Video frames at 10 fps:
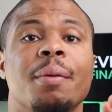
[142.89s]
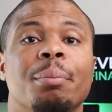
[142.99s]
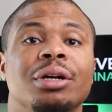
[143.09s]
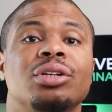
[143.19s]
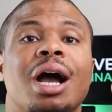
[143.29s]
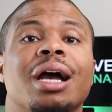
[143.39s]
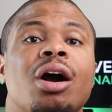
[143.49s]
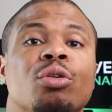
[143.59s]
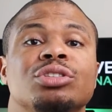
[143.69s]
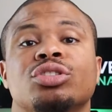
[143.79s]
But I
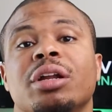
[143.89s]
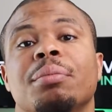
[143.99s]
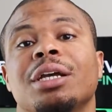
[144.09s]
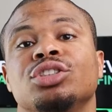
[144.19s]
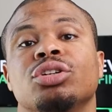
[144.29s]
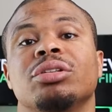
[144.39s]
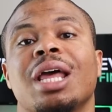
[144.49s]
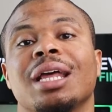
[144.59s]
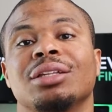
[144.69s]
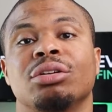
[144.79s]
always try to make sure
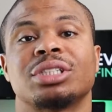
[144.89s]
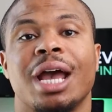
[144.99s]
that there's